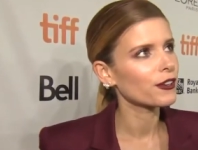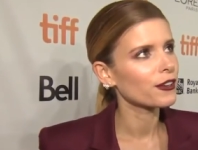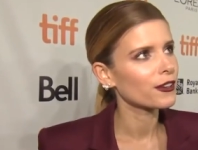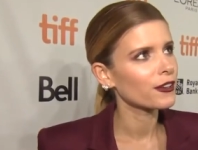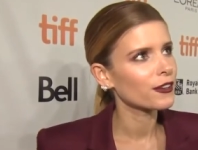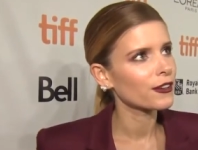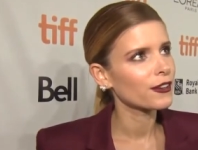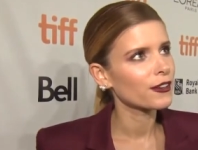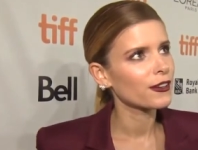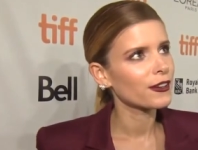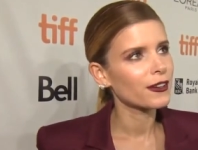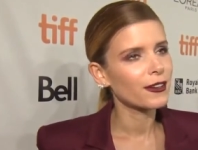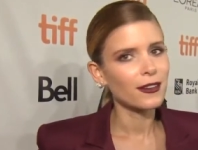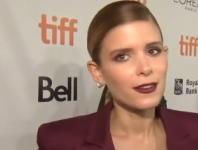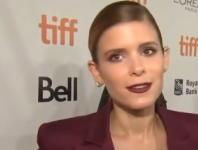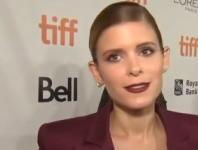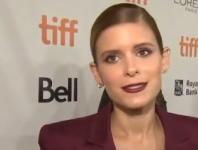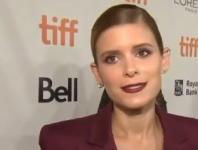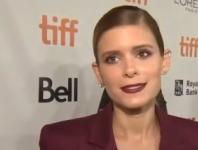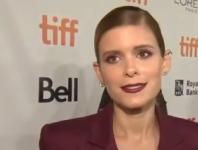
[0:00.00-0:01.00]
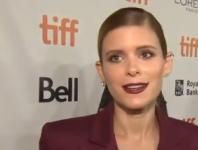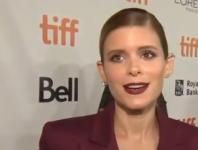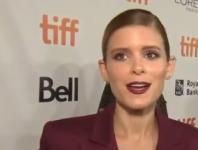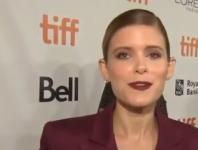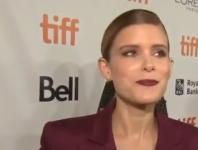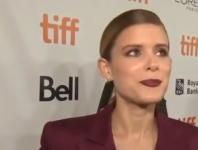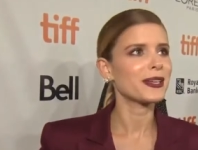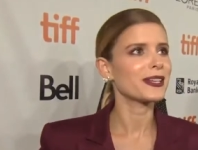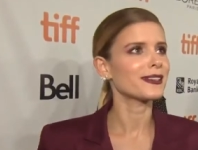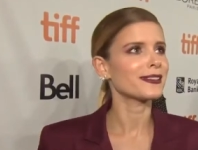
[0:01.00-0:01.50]
Wow, you're good. I
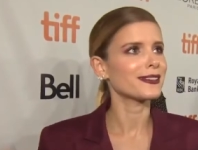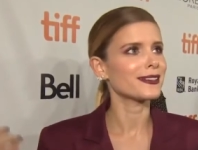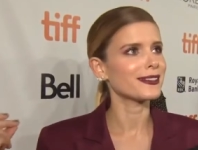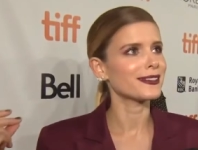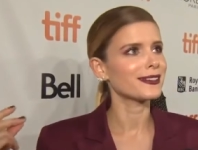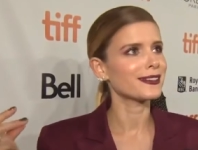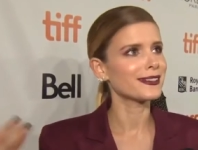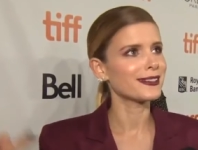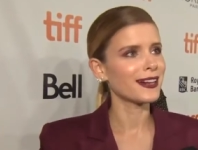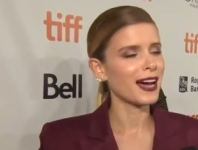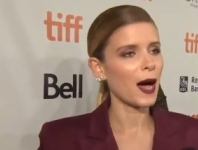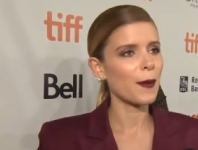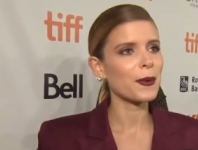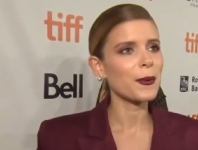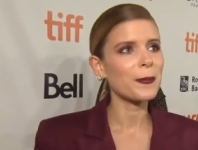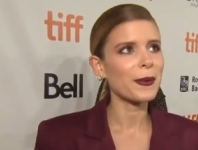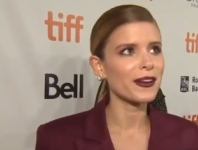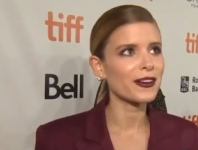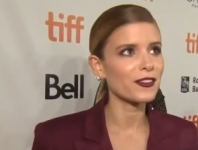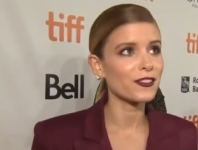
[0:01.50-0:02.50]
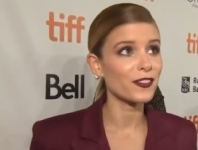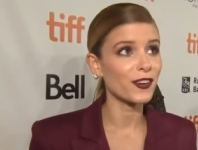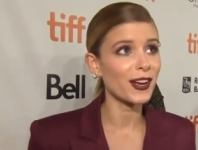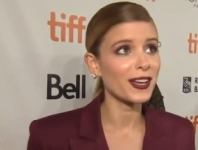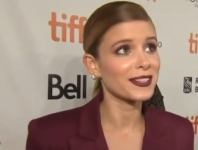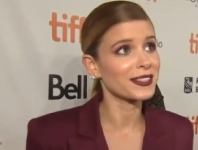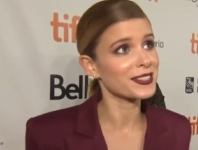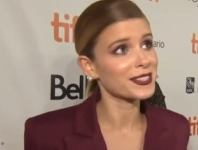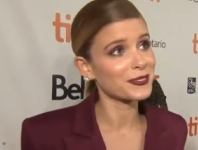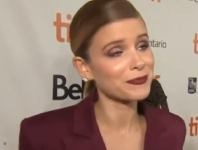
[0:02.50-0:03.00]
beat her. Man, I'm a four to four.
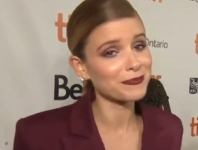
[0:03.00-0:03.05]
Friend.